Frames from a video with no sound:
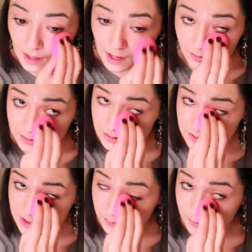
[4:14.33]
and also
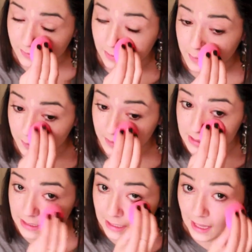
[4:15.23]
too, whenever I'm
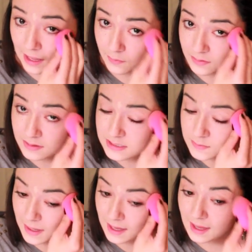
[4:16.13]
blending it out this
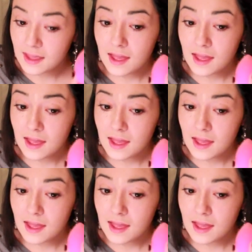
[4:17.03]
way,